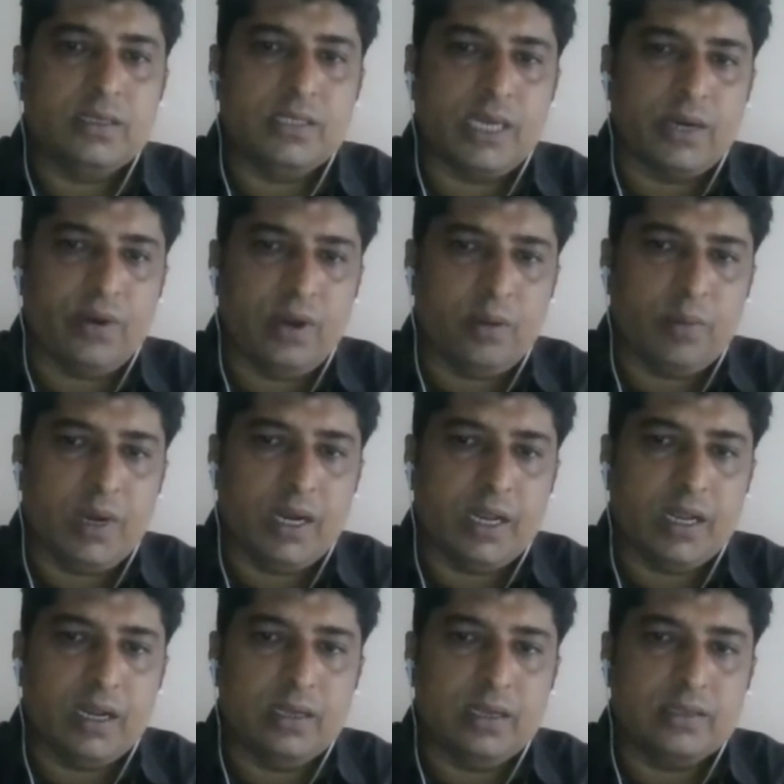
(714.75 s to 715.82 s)
scheduling
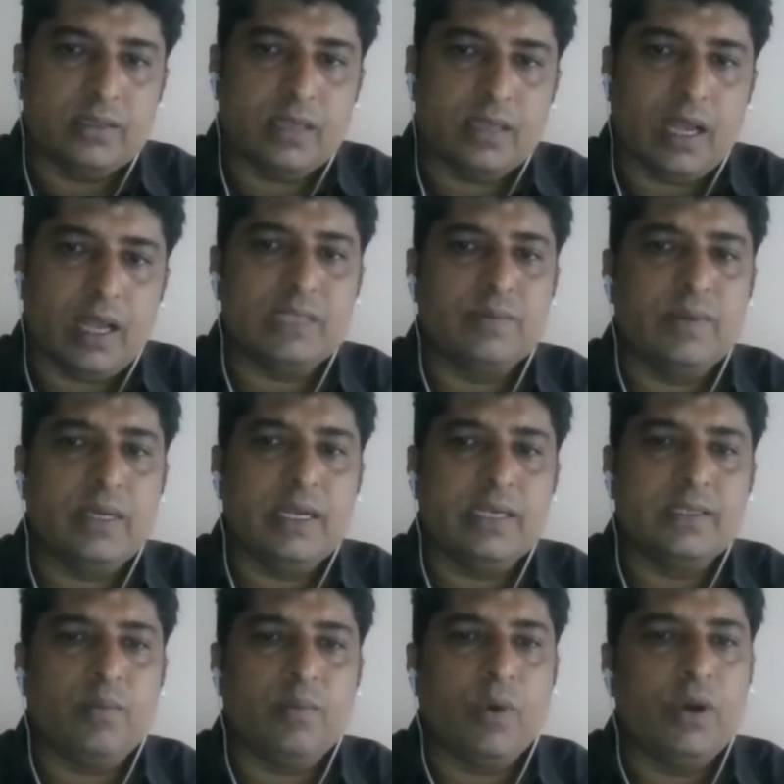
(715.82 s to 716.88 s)
maintenance, as well as
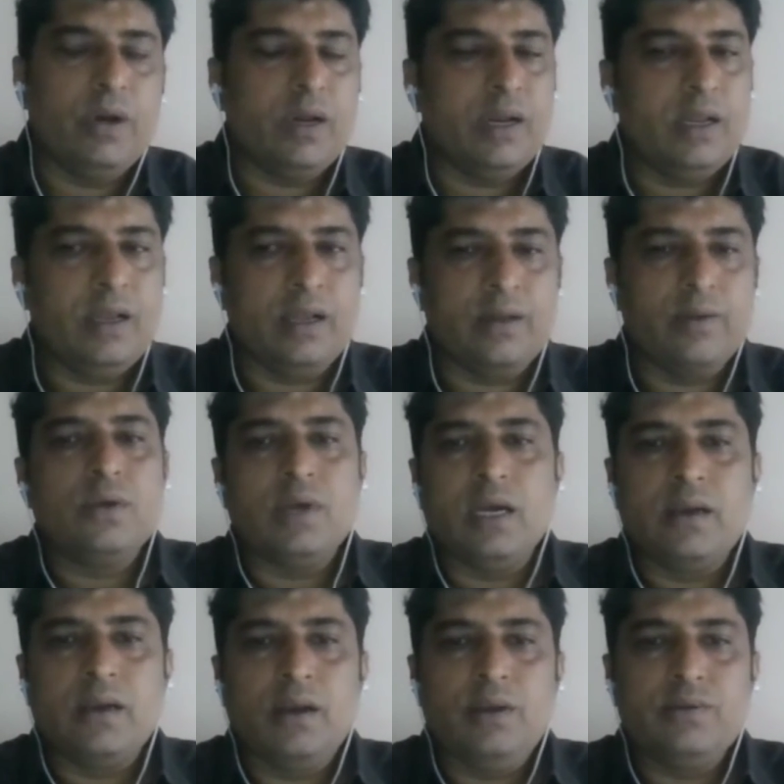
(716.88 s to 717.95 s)
the monitoring. So
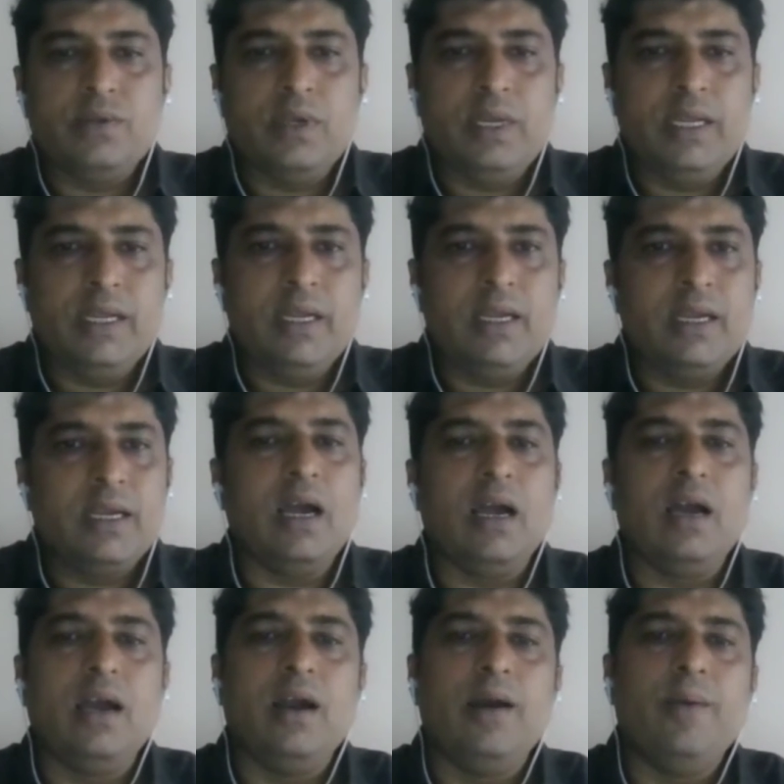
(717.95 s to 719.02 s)
conclusively,
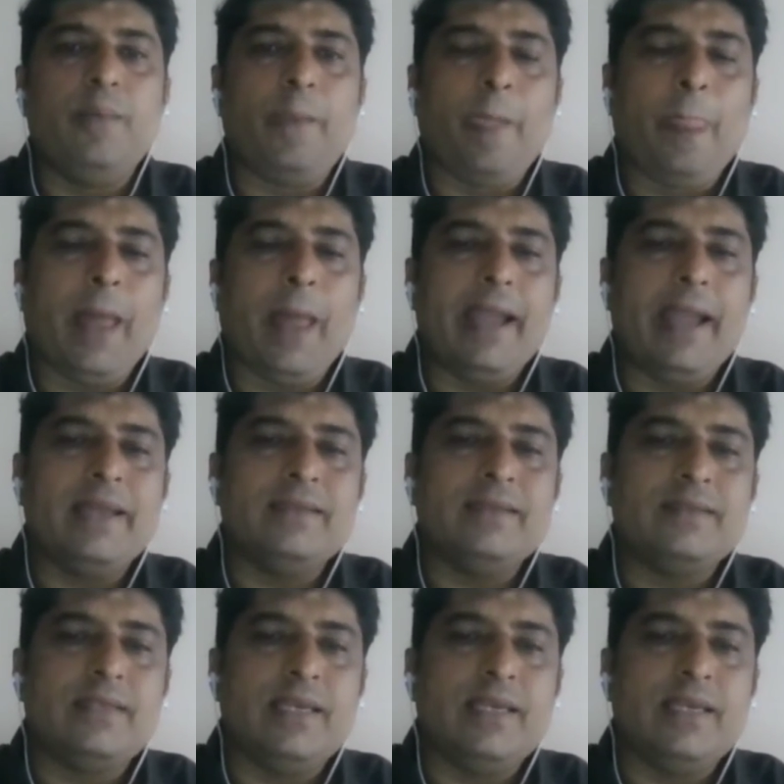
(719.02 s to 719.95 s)
I can